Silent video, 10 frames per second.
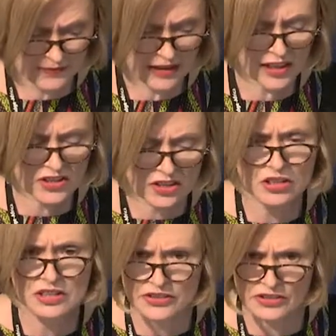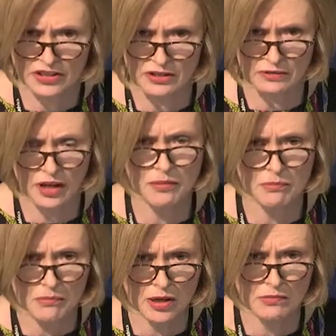It's also a
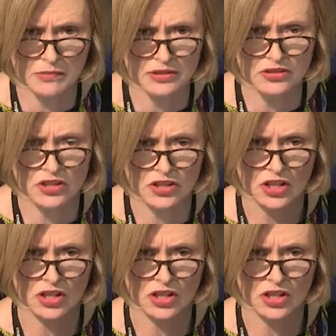moment